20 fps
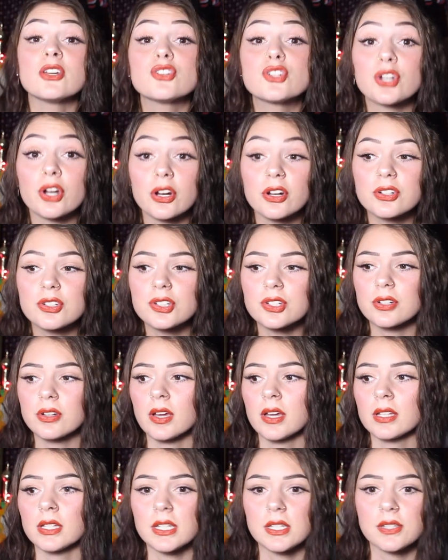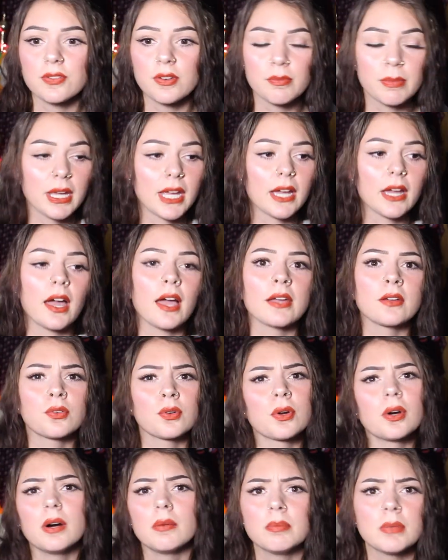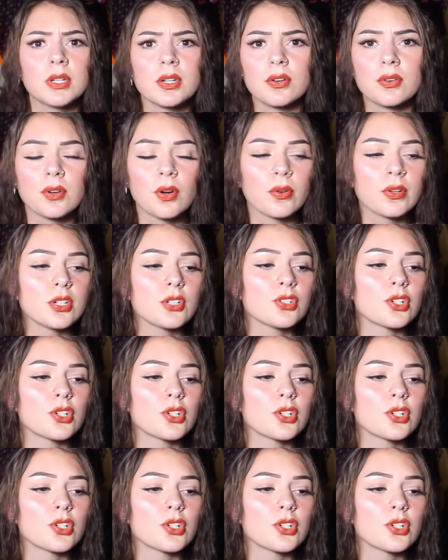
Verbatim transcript: In church, at least for me, I grew up, you know, going to